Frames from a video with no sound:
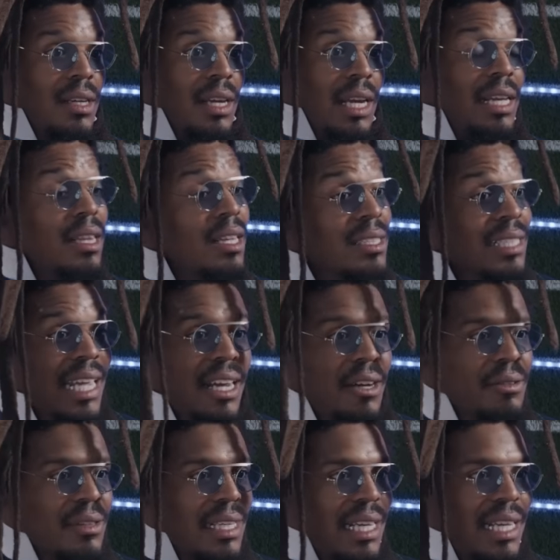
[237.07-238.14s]
He looks
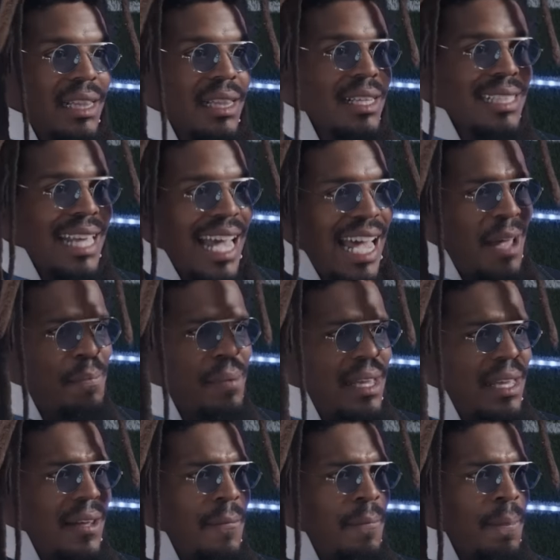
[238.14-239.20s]
healthy. He looks happy.